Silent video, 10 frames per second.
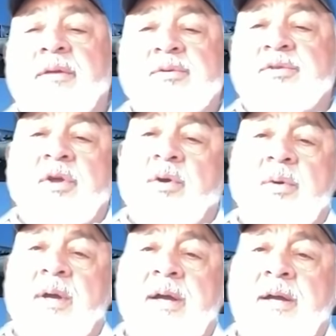there was
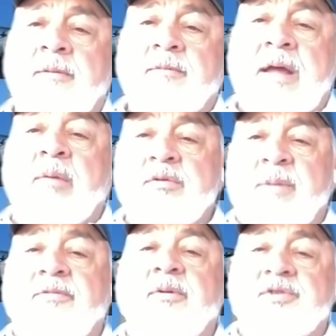no, uh, that was
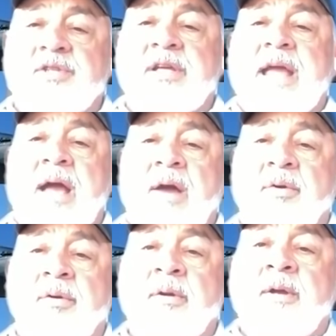my first
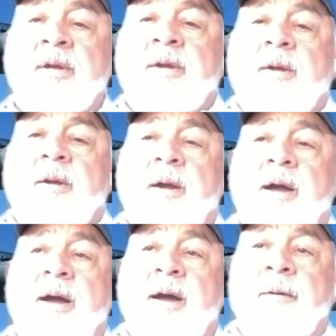encounter.
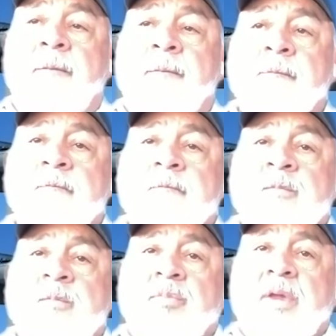Uh,
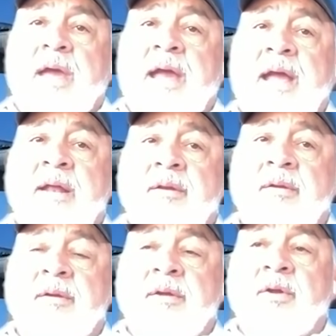
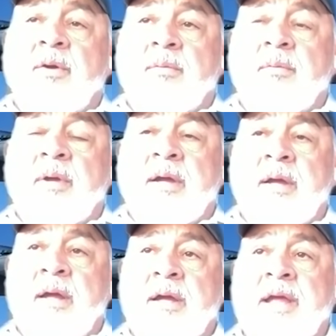and, you know, uh,
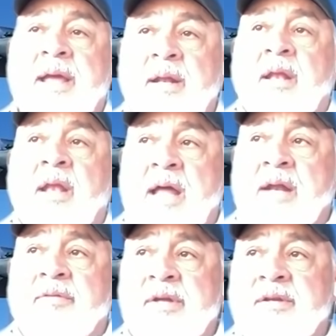again, a lot
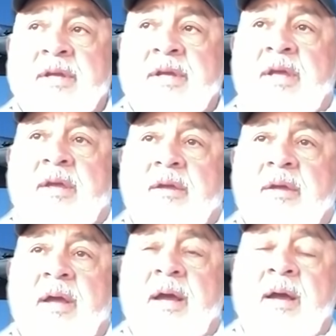of it,
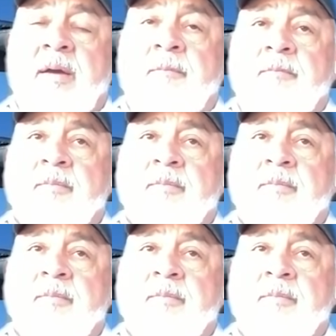uh,